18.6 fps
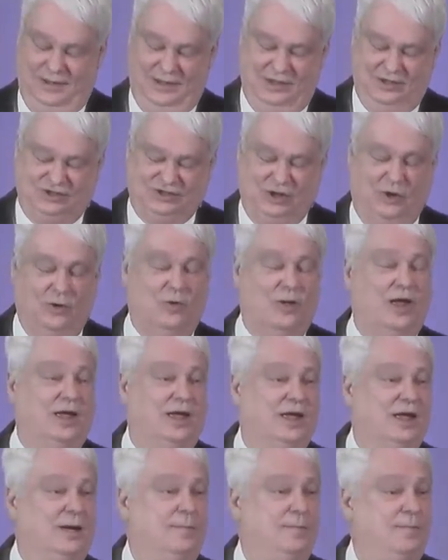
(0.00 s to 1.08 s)
So
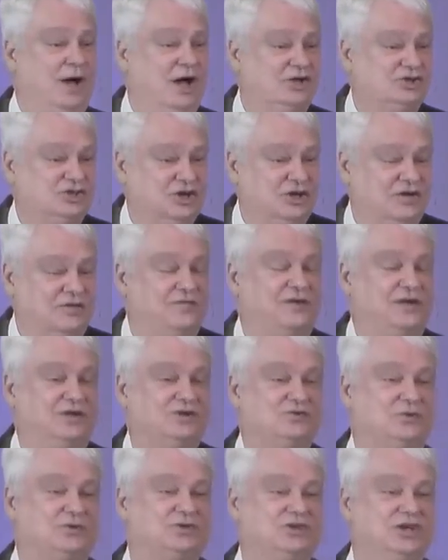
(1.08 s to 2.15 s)
much of
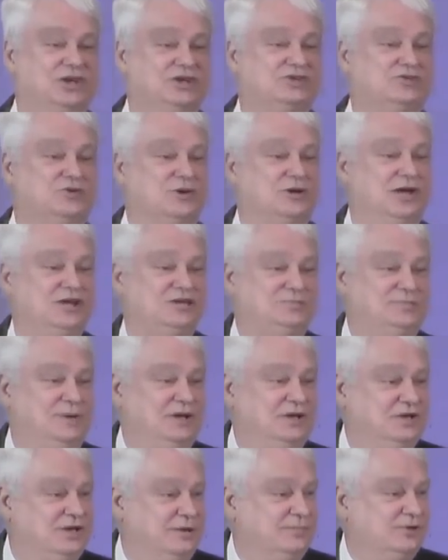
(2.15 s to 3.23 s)
Israel's history has been
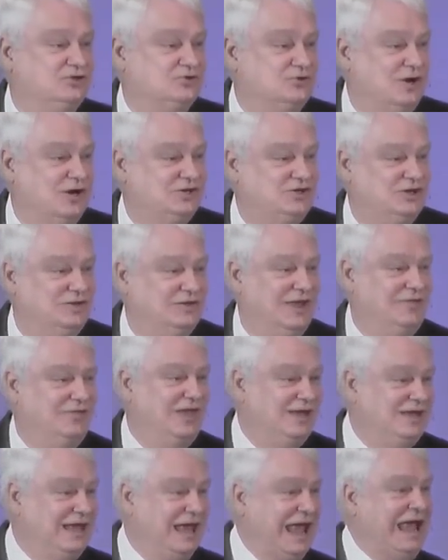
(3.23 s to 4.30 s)
a demonstration that
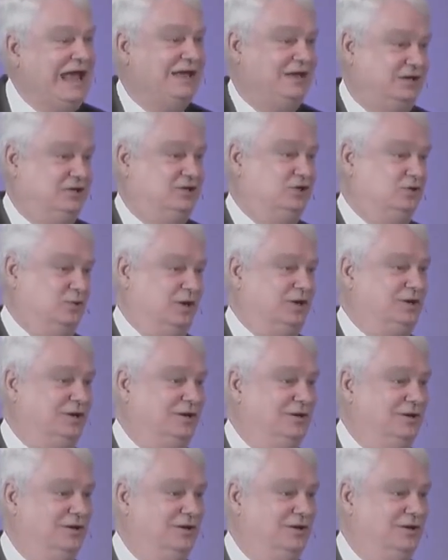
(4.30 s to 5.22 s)
they can't do it.